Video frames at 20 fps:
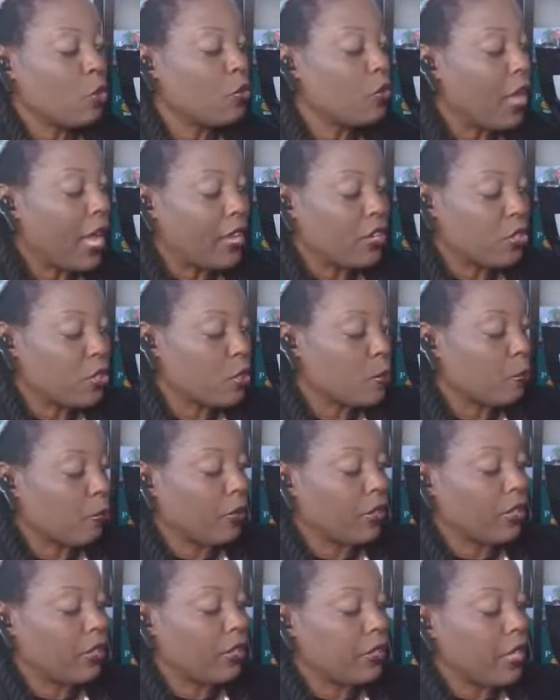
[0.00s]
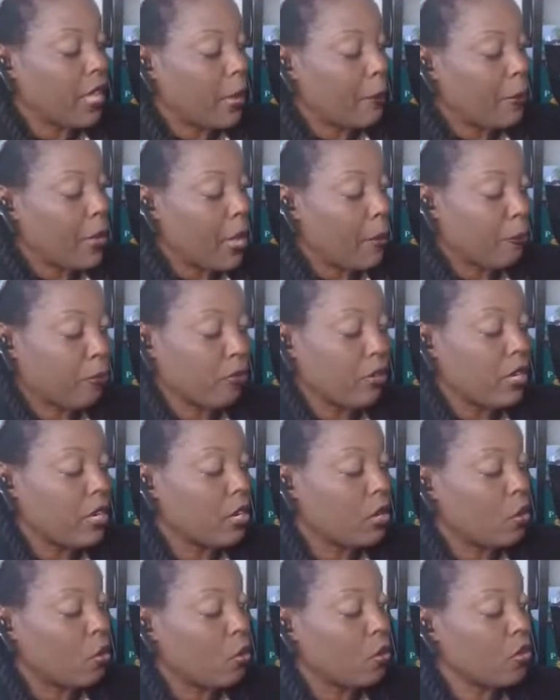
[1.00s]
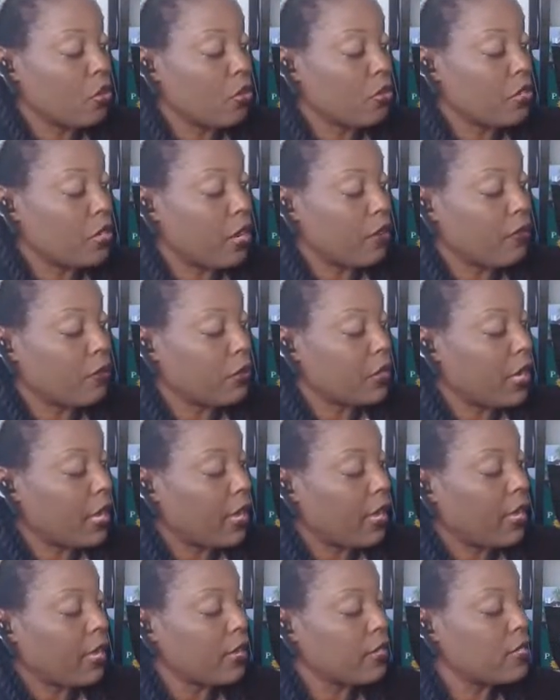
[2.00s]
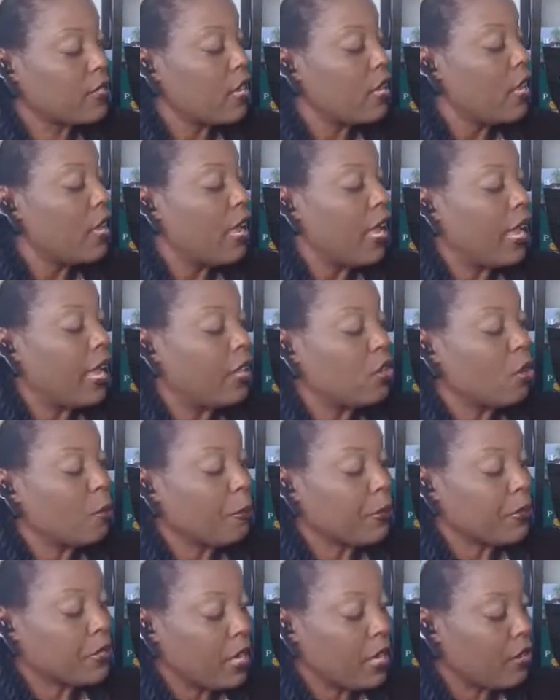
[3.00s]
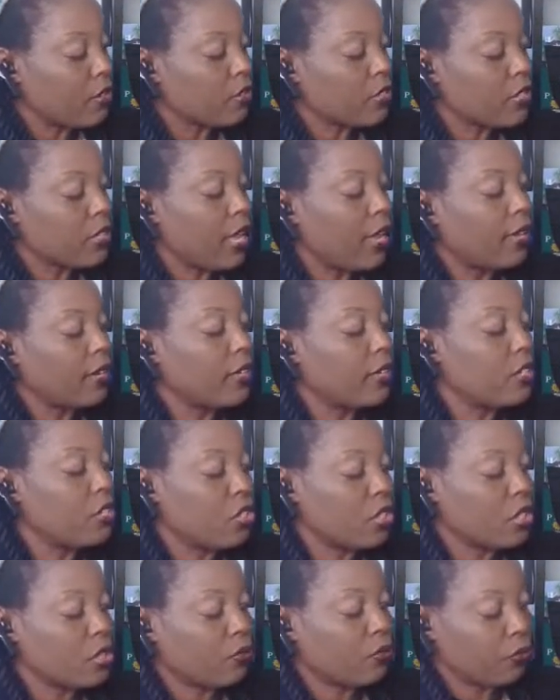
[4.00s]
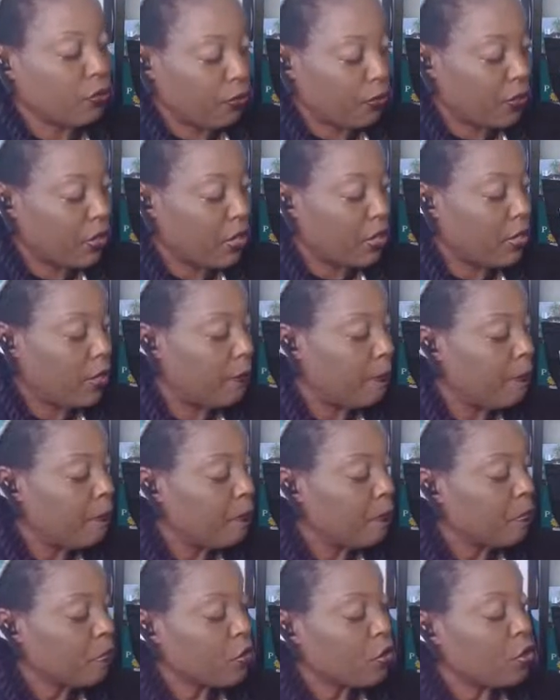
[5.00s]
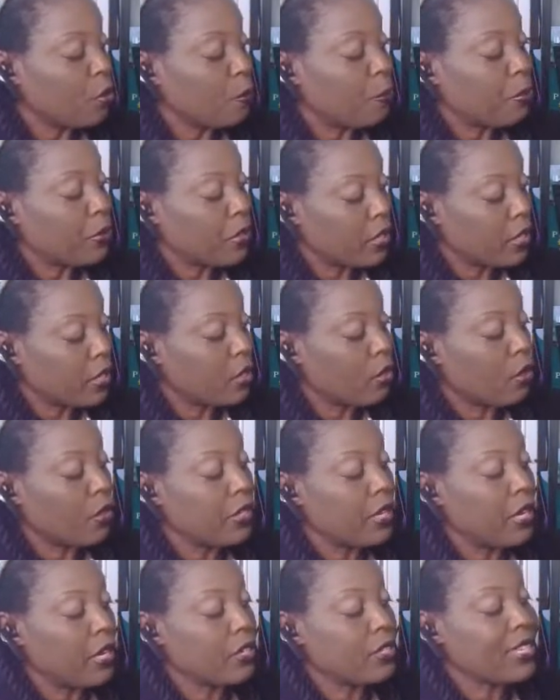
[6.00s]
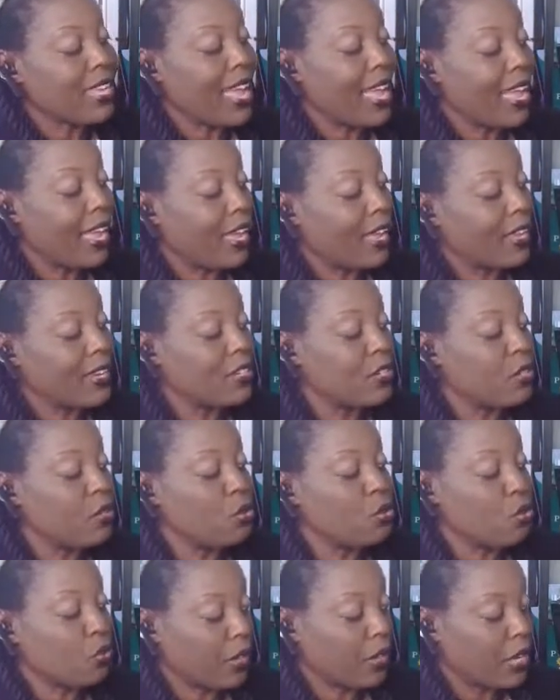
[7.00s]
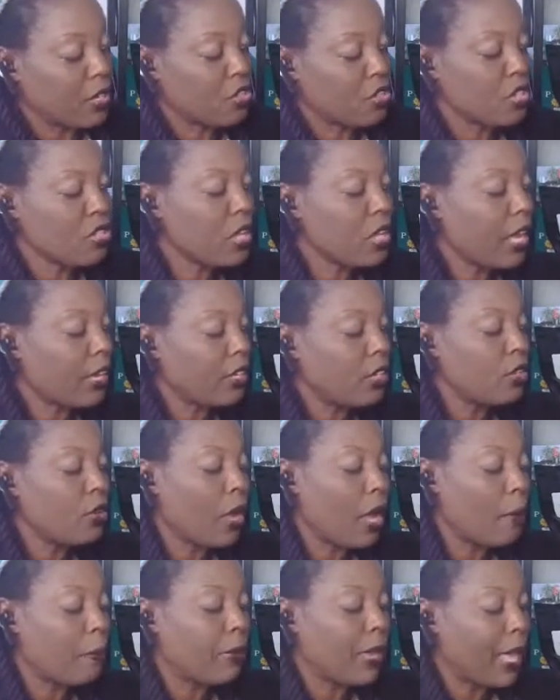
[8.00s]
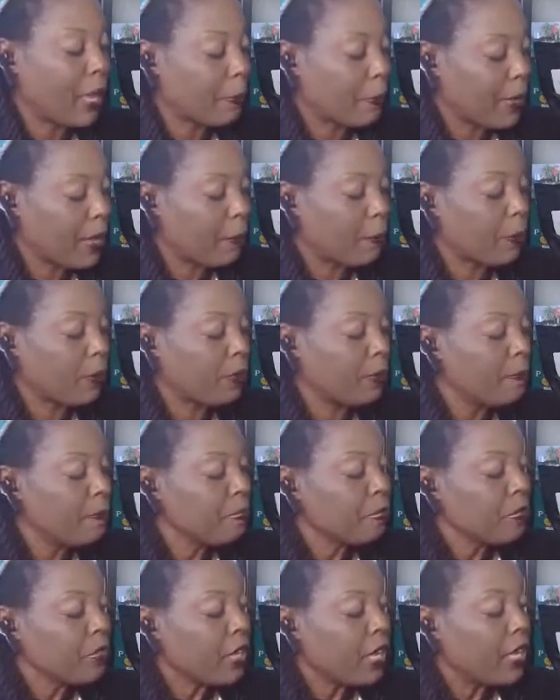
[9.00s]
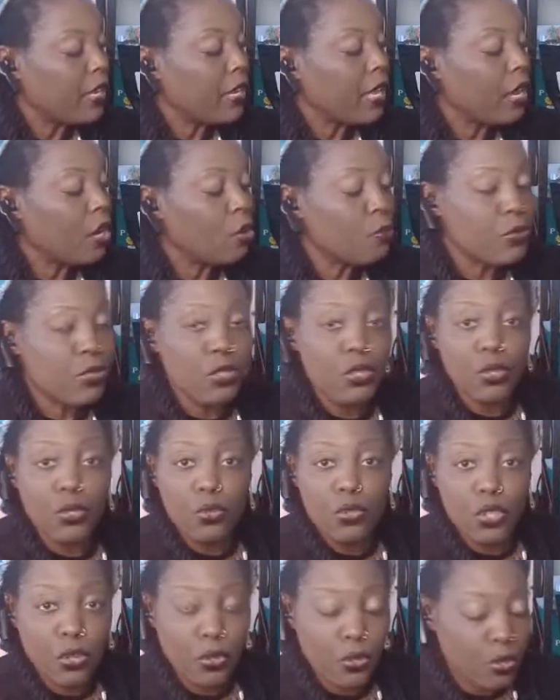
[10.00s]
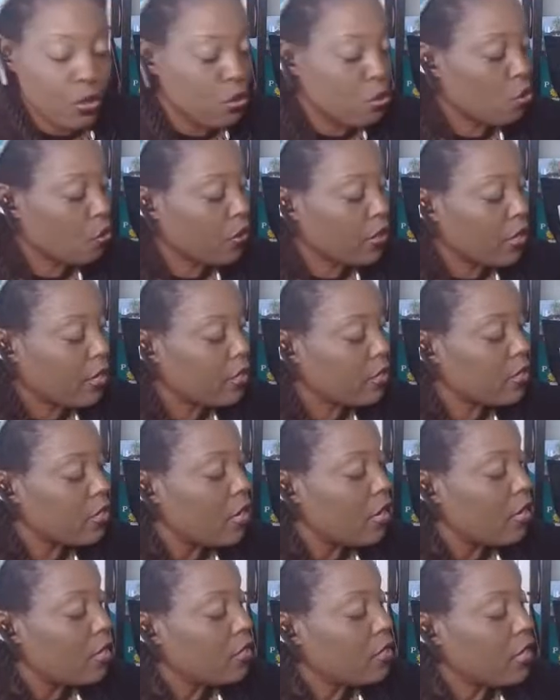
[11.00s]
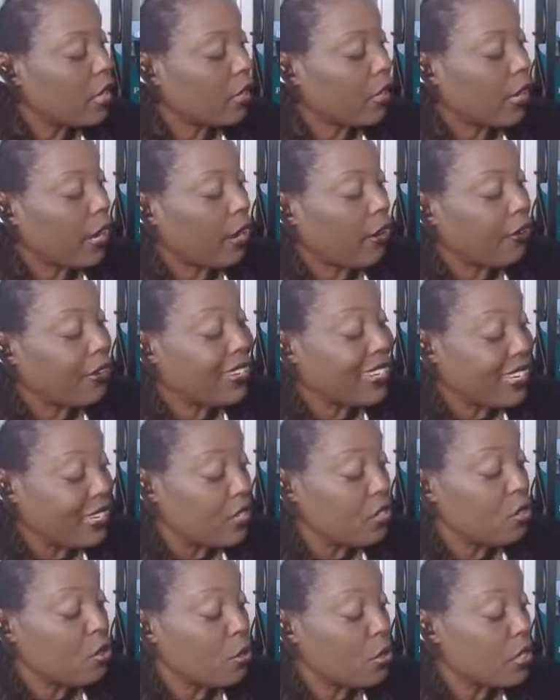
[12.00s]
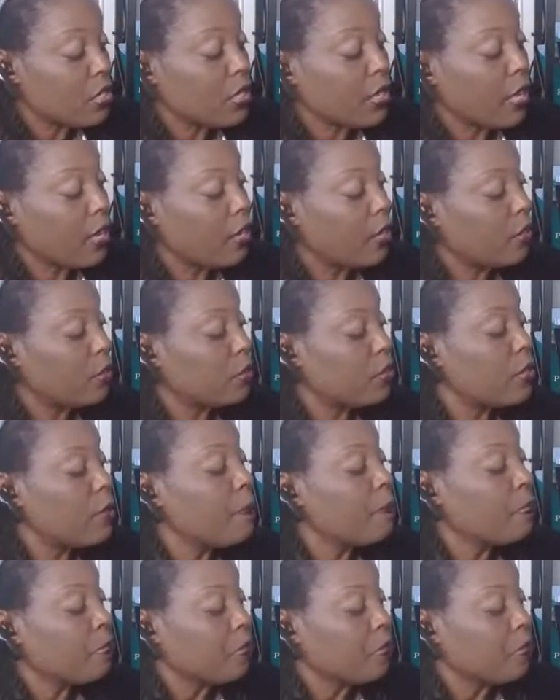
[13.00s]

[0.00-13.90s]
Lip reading: you're not just sprinkling that paprika on your deviled eggs and your potato salad just for fun. You're putting it on there to add nutrients. Just like how black pepper, it helps your nutrients get carried into the cells.